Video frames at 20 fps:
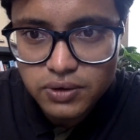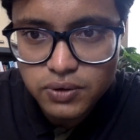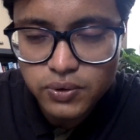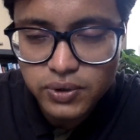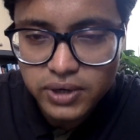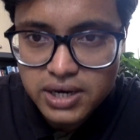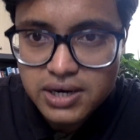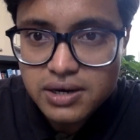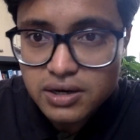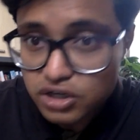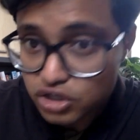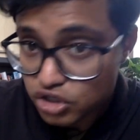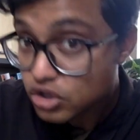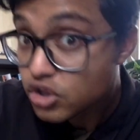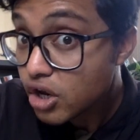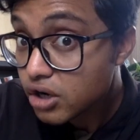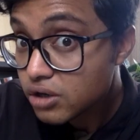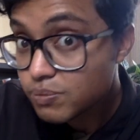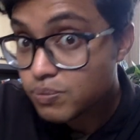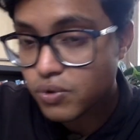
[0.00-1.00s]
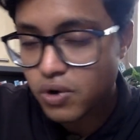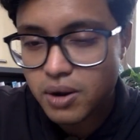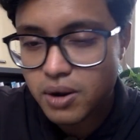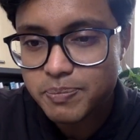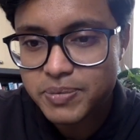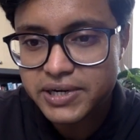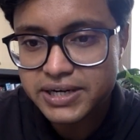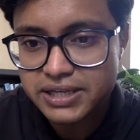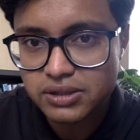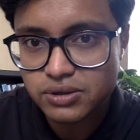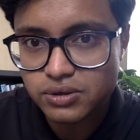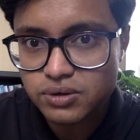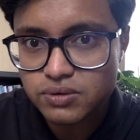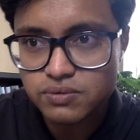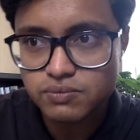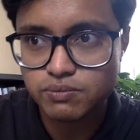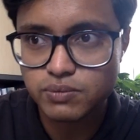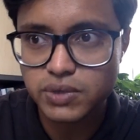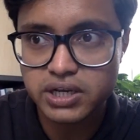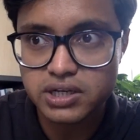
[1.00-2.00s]
Okay, it's not property though,
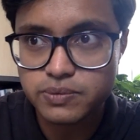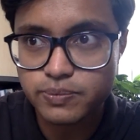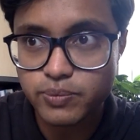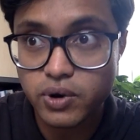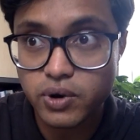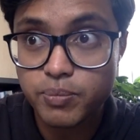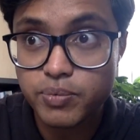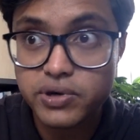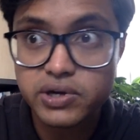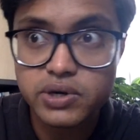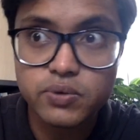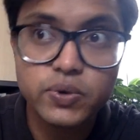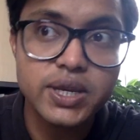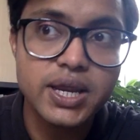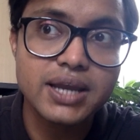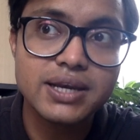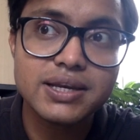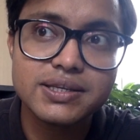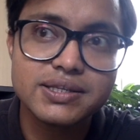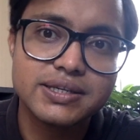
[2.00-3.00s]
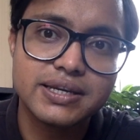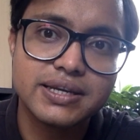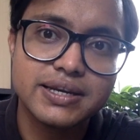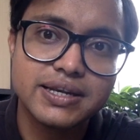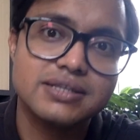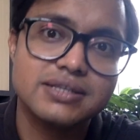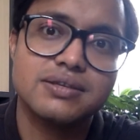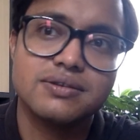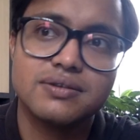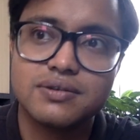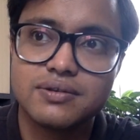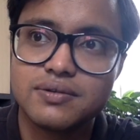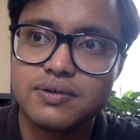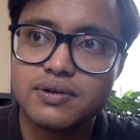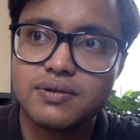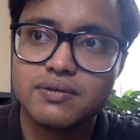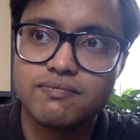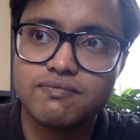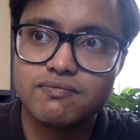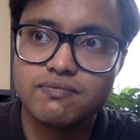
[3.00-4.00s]
because property we understand as
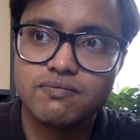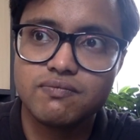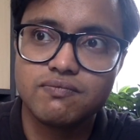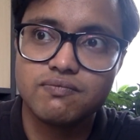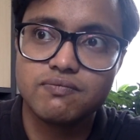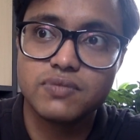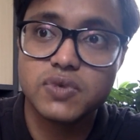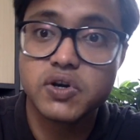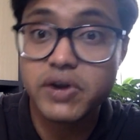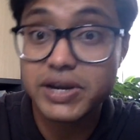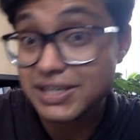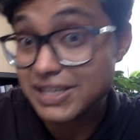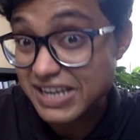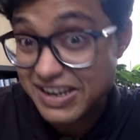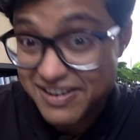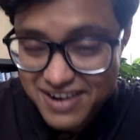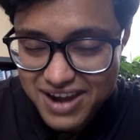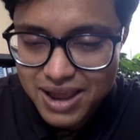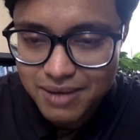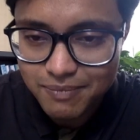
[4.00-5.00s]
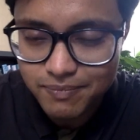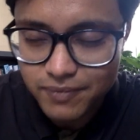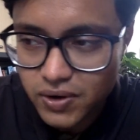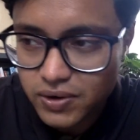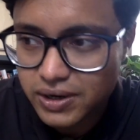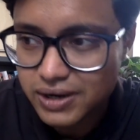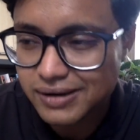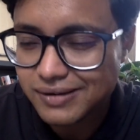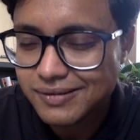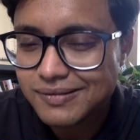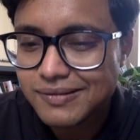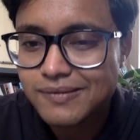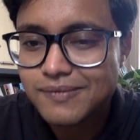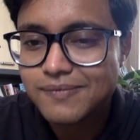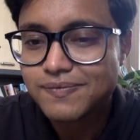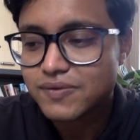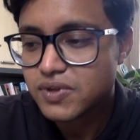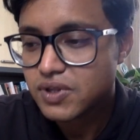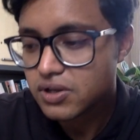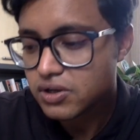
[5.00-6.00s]
right in rem. Okay,
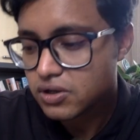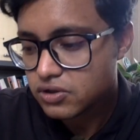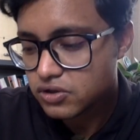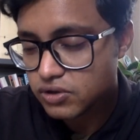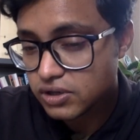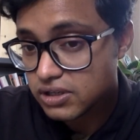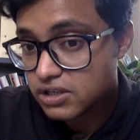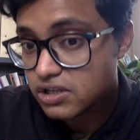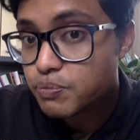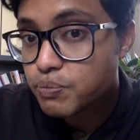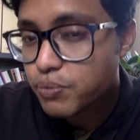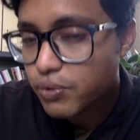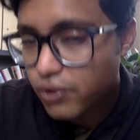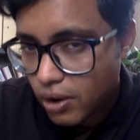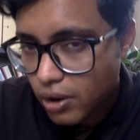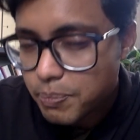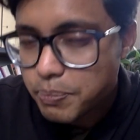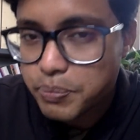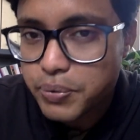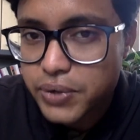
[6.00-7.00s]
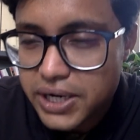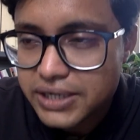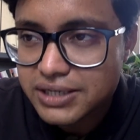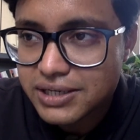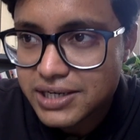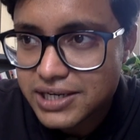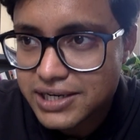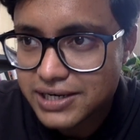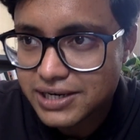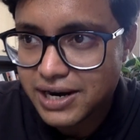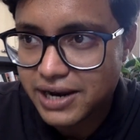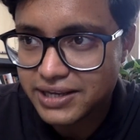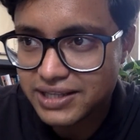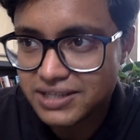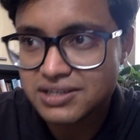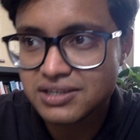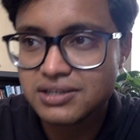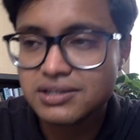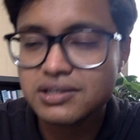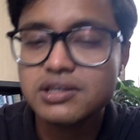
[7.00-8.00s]
so it's proprietary
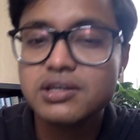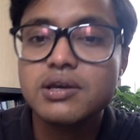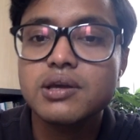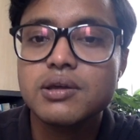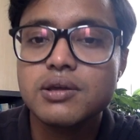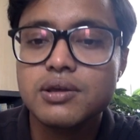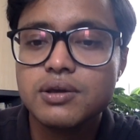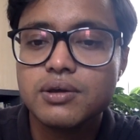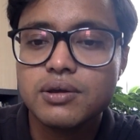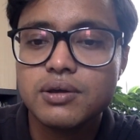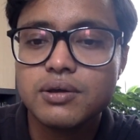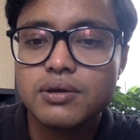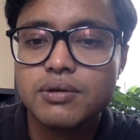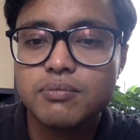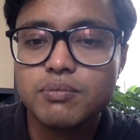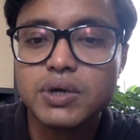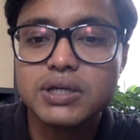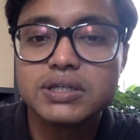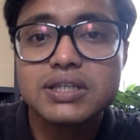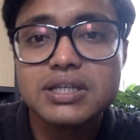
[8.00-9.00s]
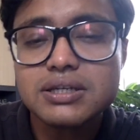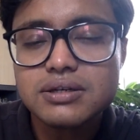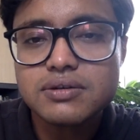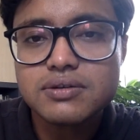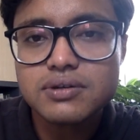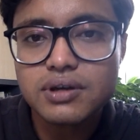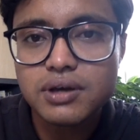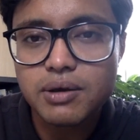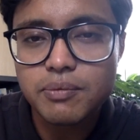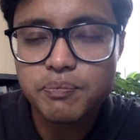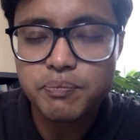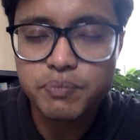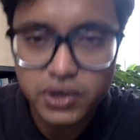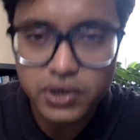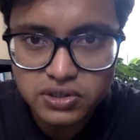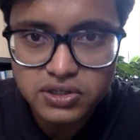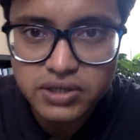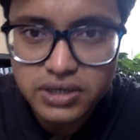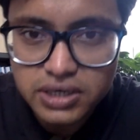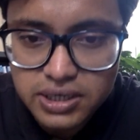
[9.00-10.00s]
right, but in
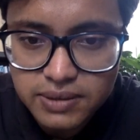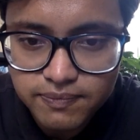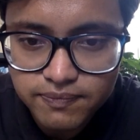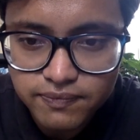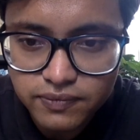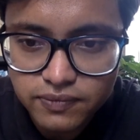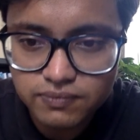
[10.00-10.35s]
personam.